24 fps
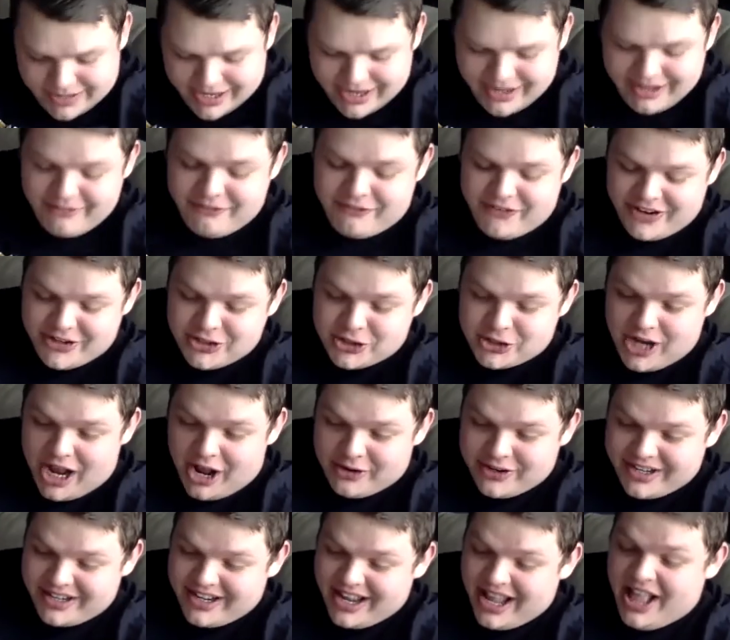Finn
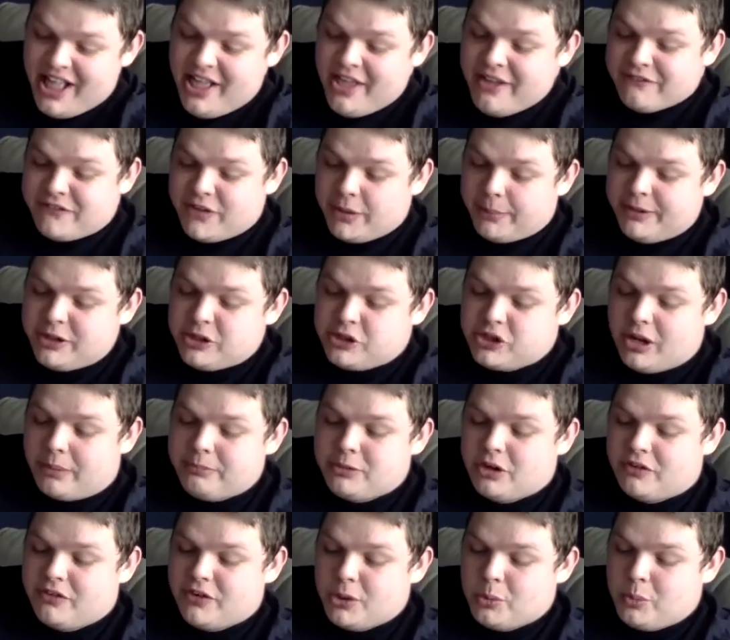shouted. Philby jumped
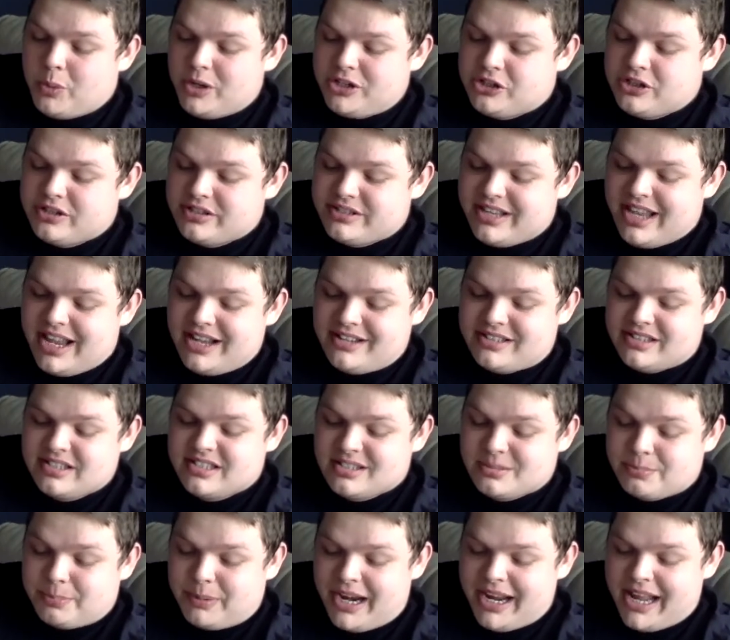over the witch's legs and
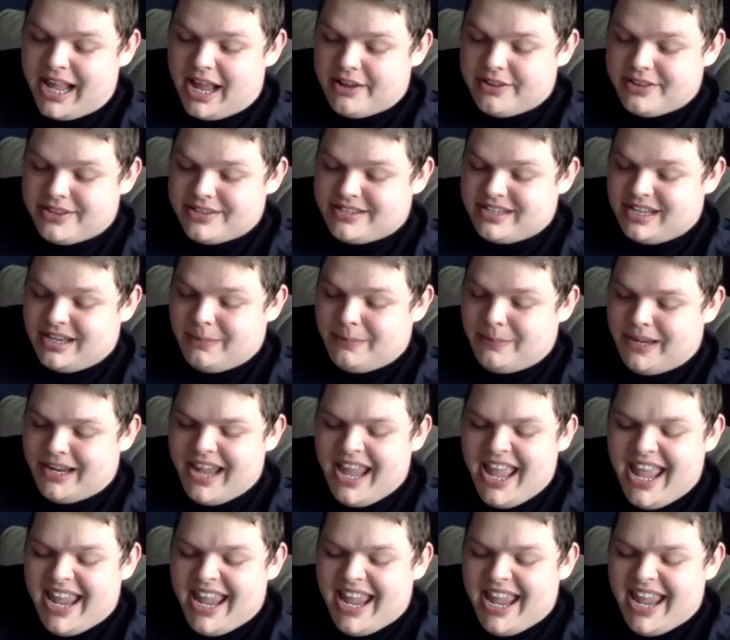sprang out of the teepee.